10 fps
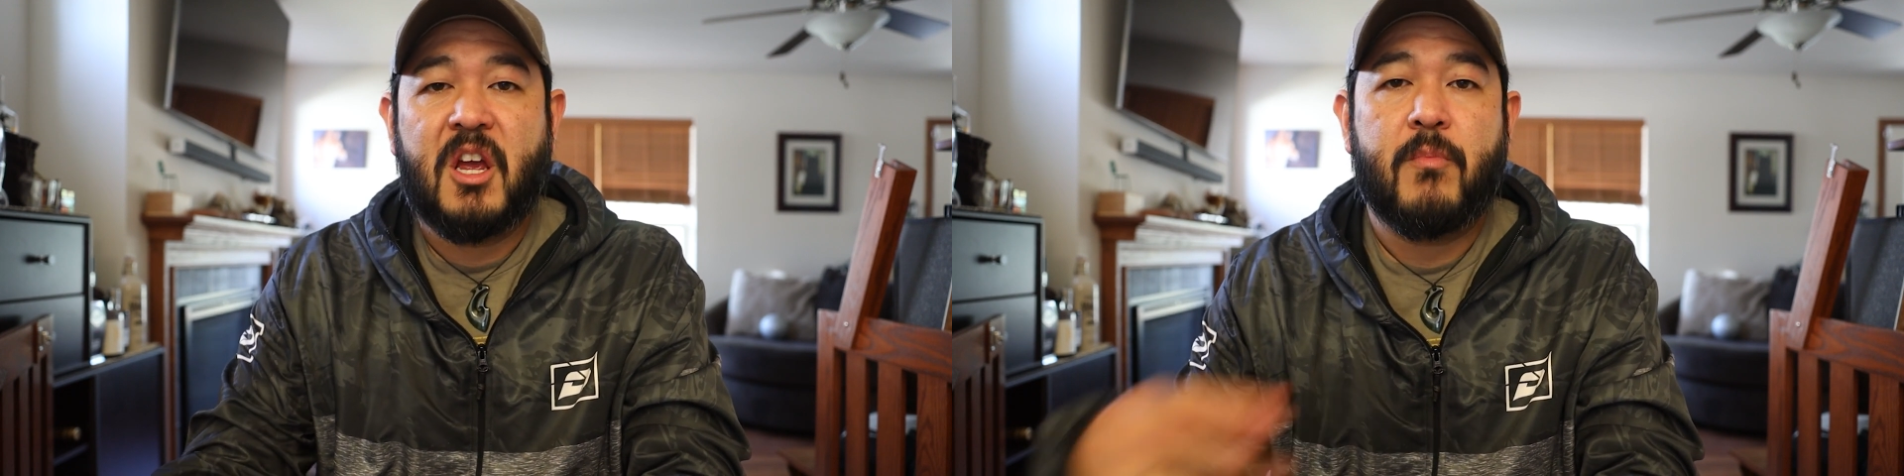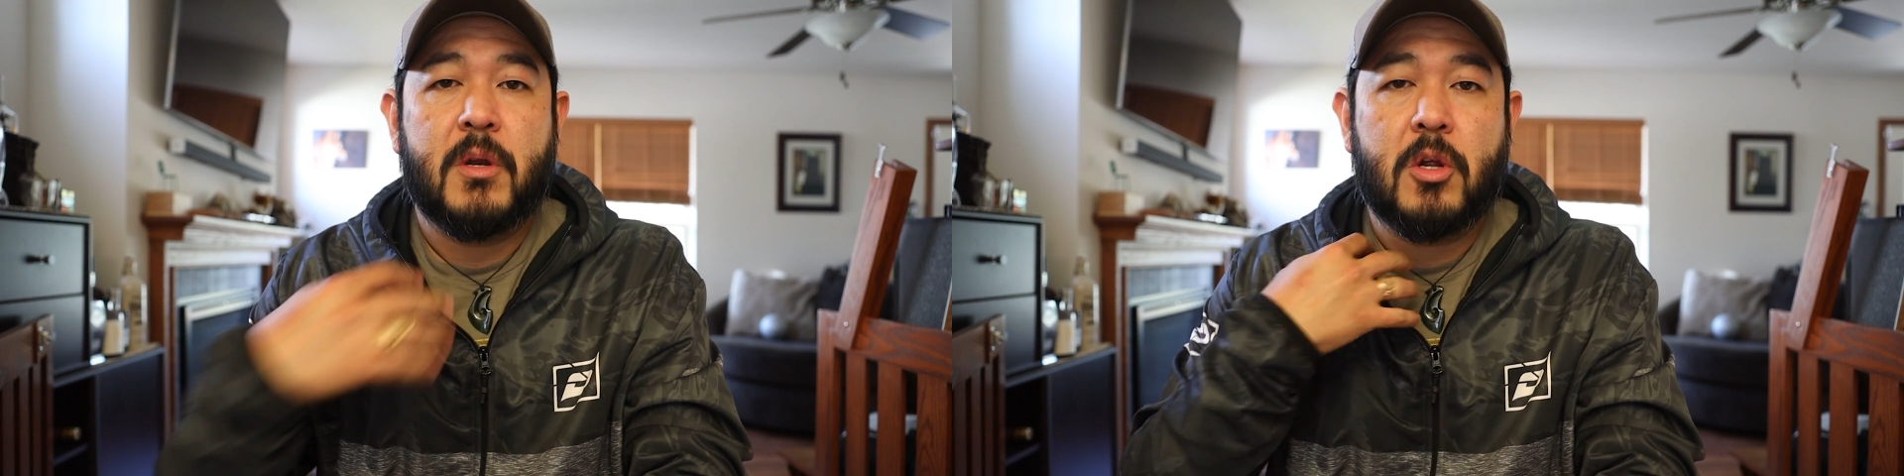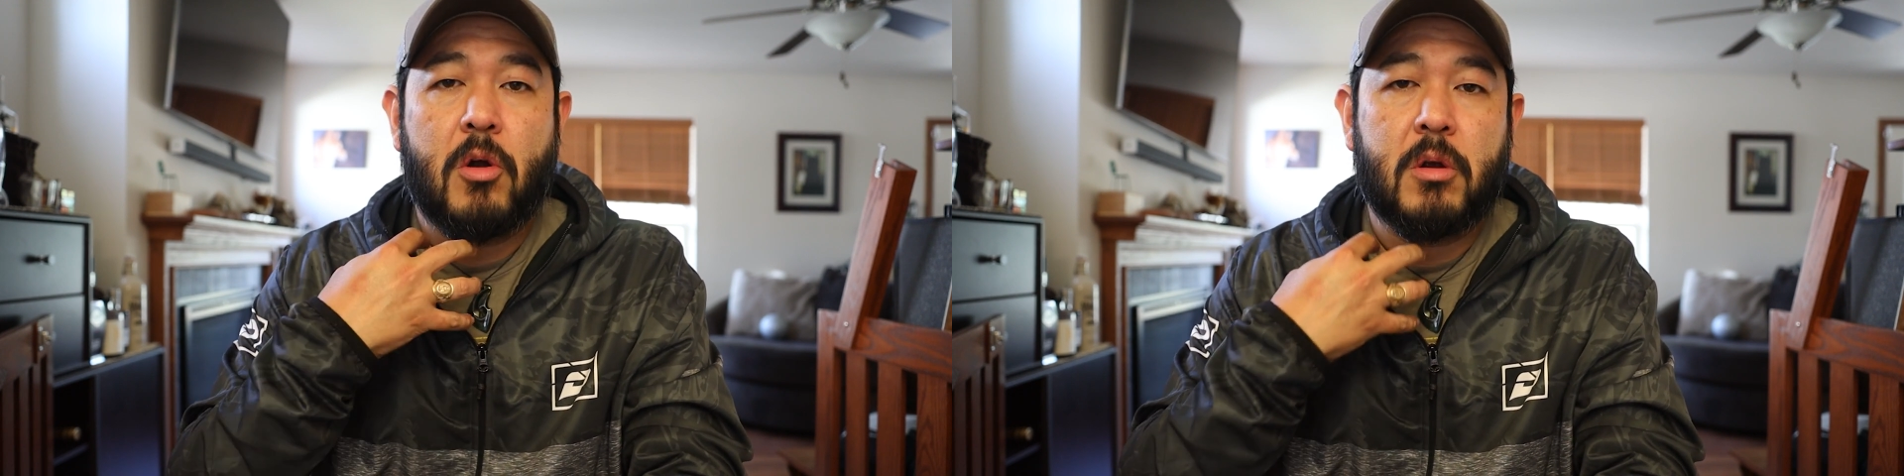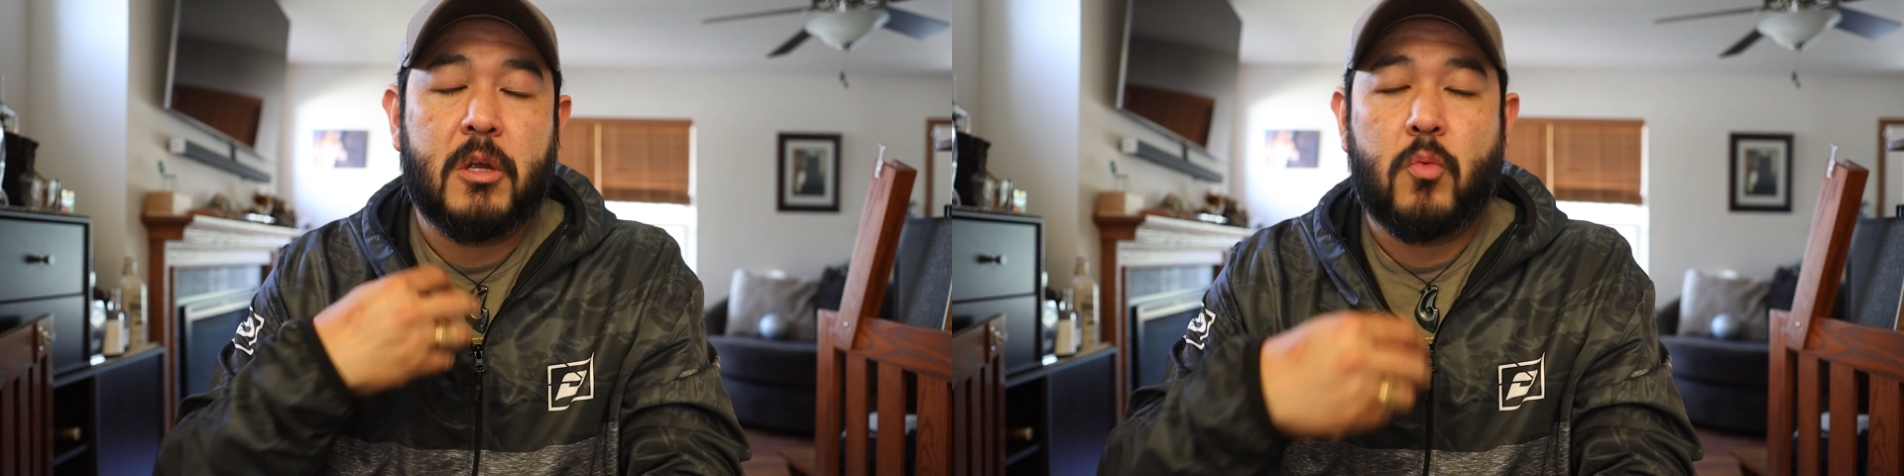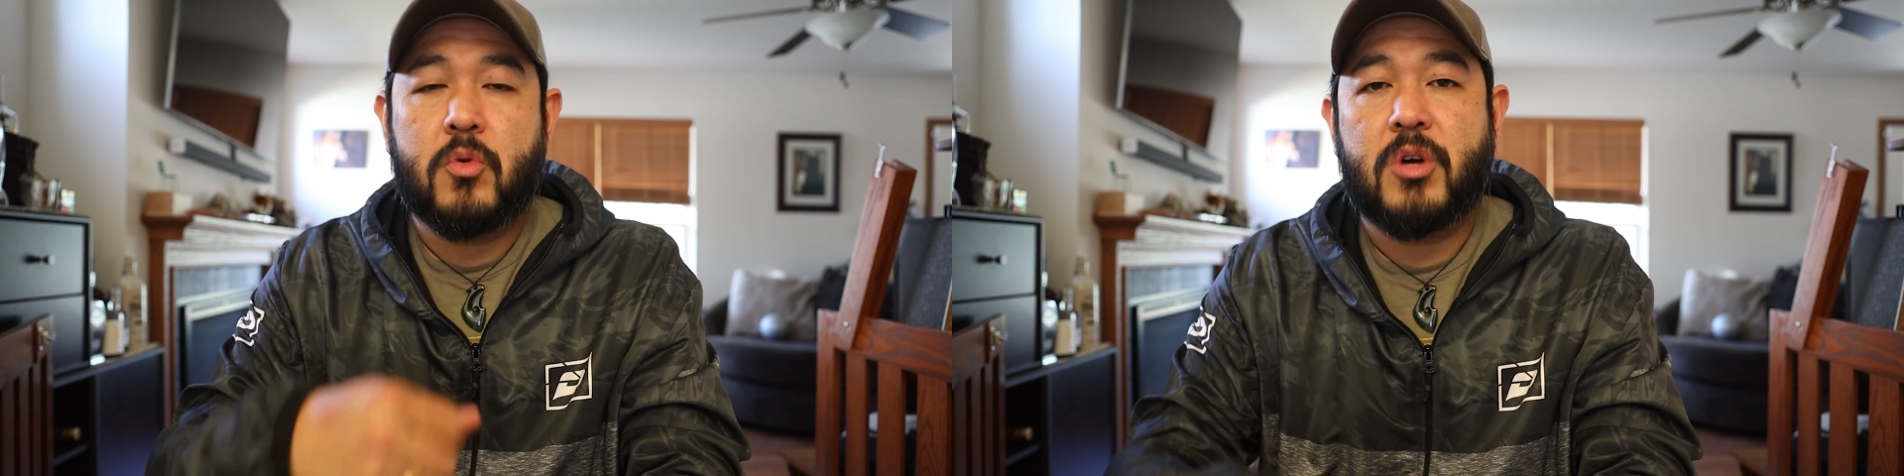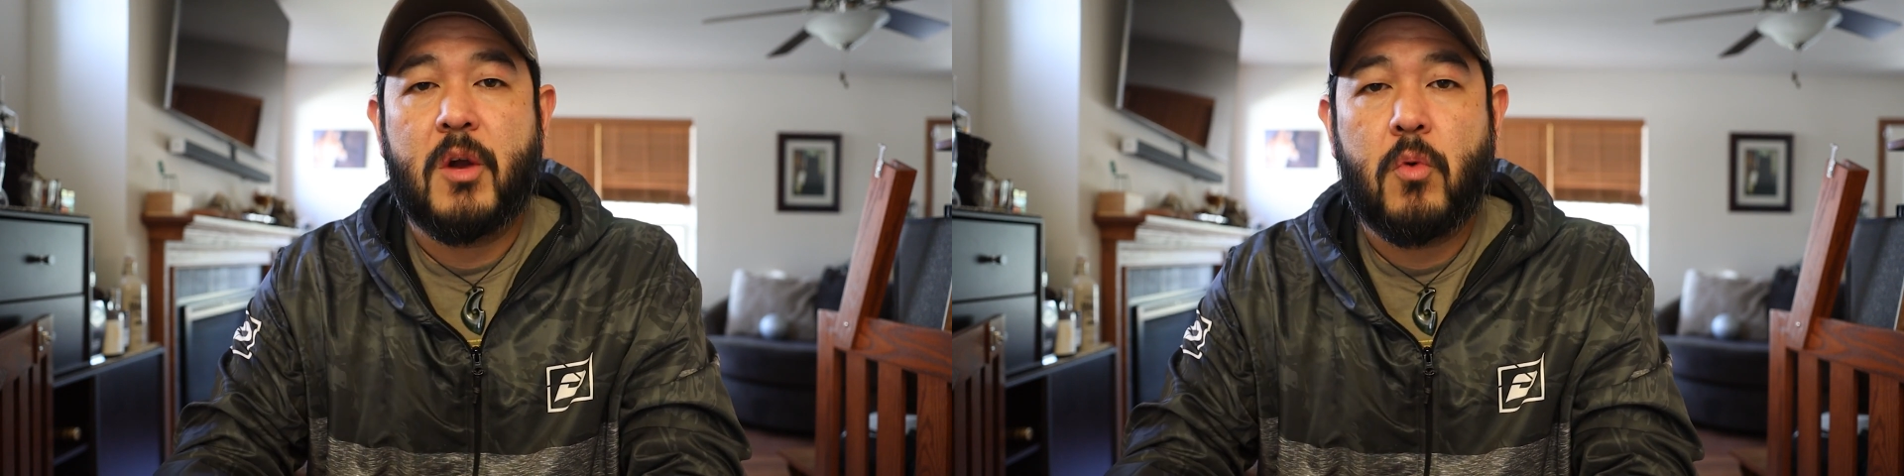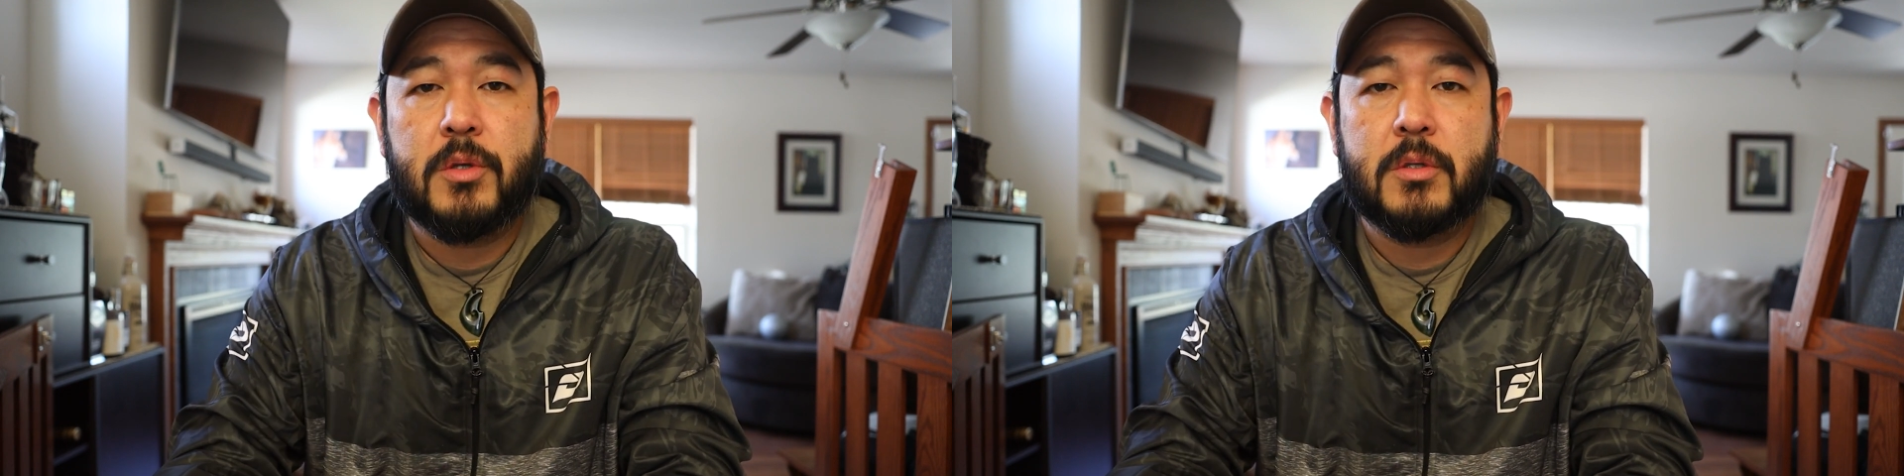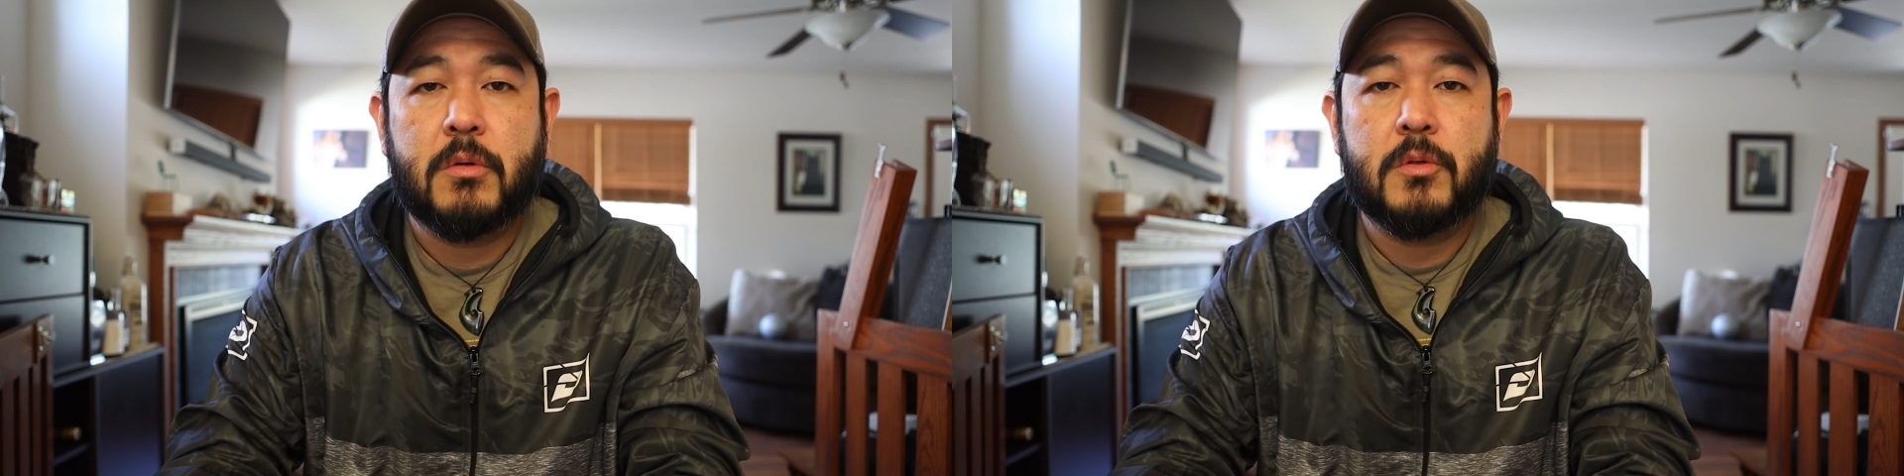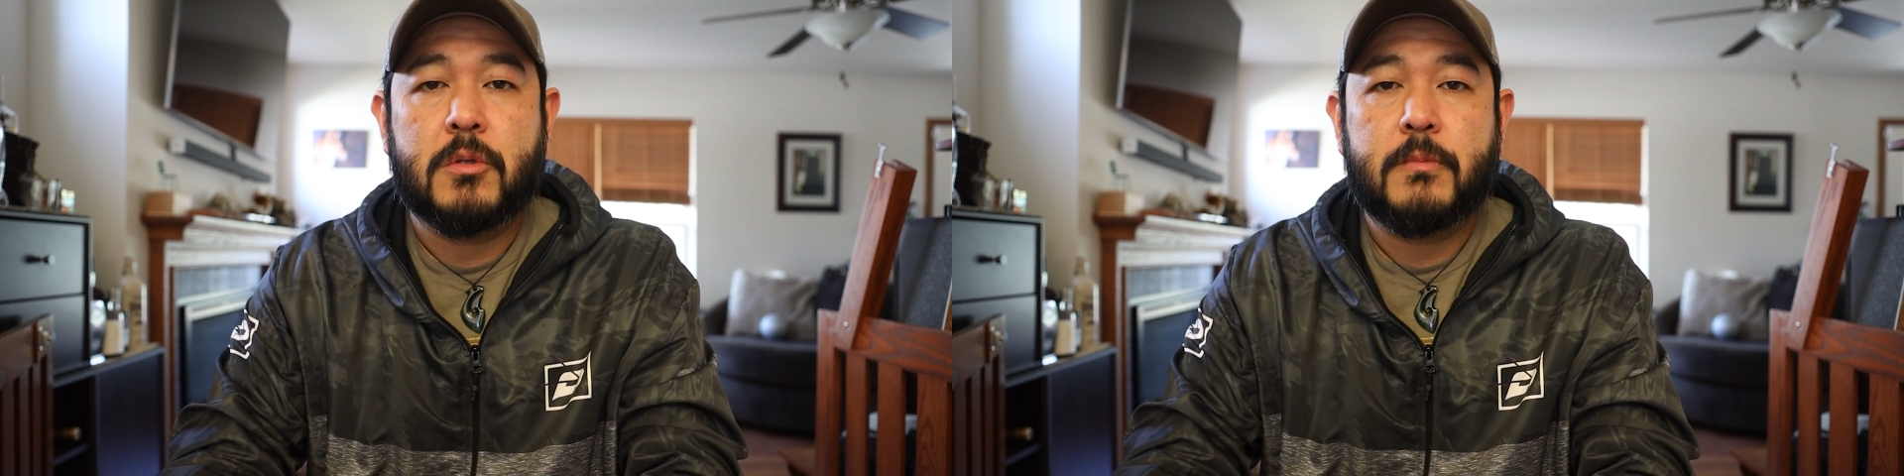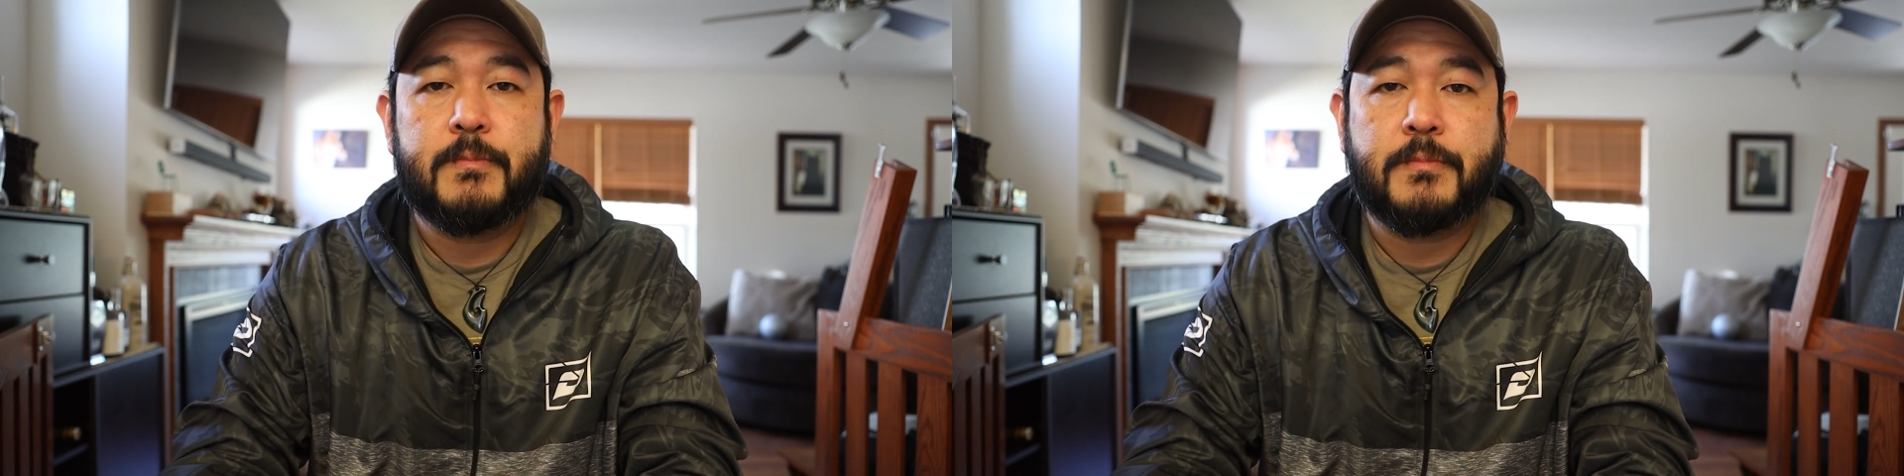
I've been gargling with drywall screws.